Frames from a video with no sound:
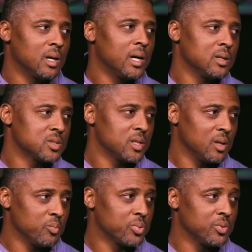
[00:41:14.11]
I'll
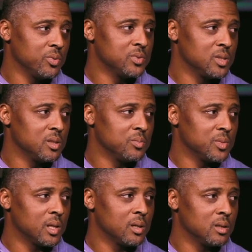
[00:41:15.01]
stay and prove to
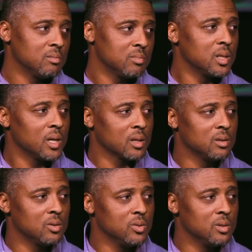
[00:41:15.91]
them that I
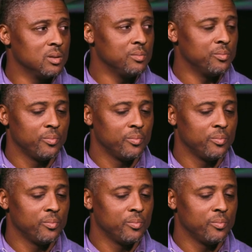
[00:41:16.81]
can do it.